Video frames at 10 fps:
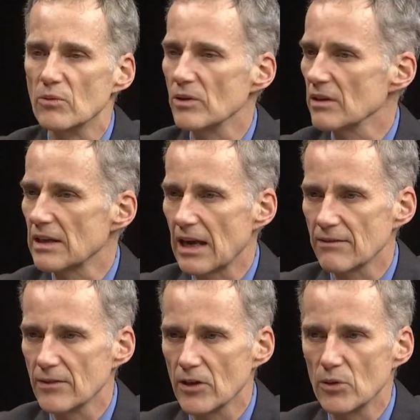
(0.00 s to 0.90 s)
really
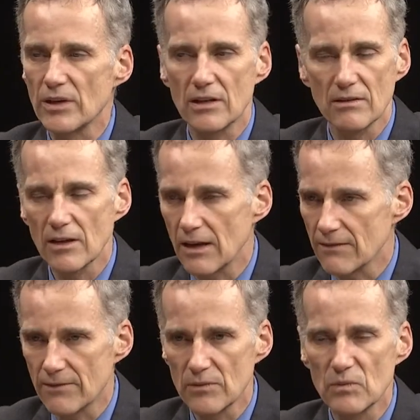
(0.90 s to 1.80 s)
have no, have
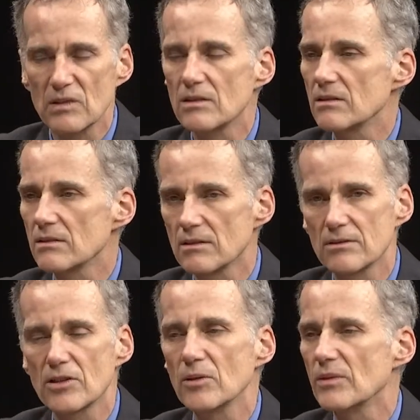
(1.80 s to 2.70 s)

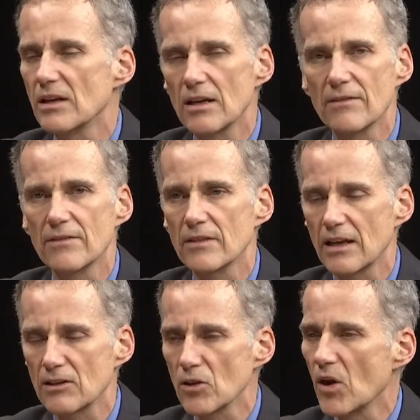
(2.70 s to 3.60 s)
term, have
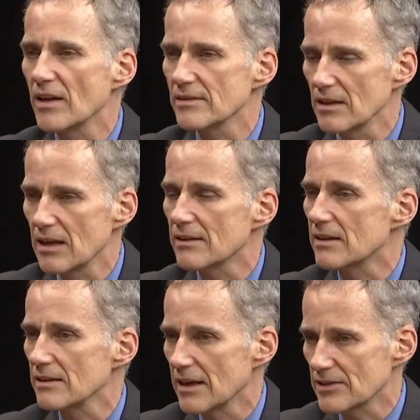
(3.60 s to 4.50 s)
like lost a lot of the
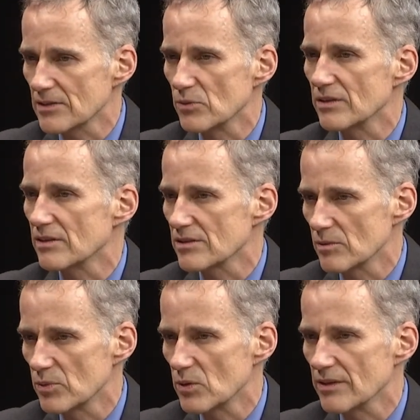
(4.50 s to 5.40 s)
connection with their
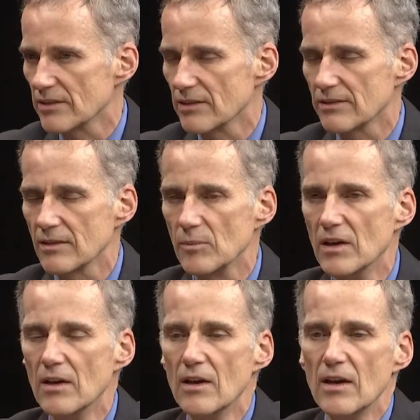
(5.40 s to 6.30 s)
support system.
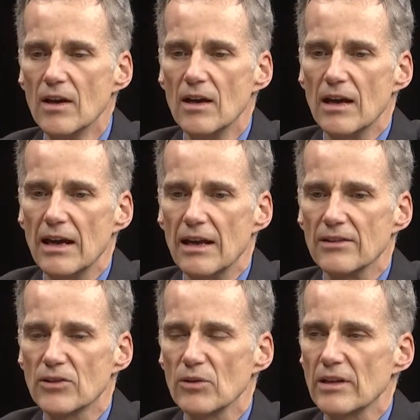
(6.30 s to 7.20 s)
And
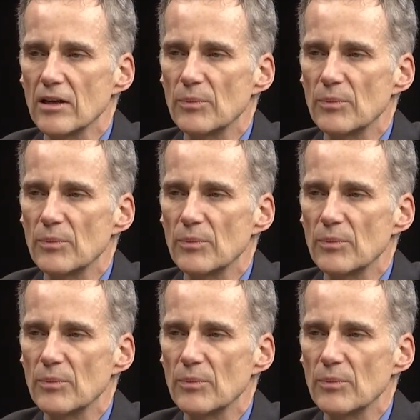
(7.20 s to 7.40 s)
so they're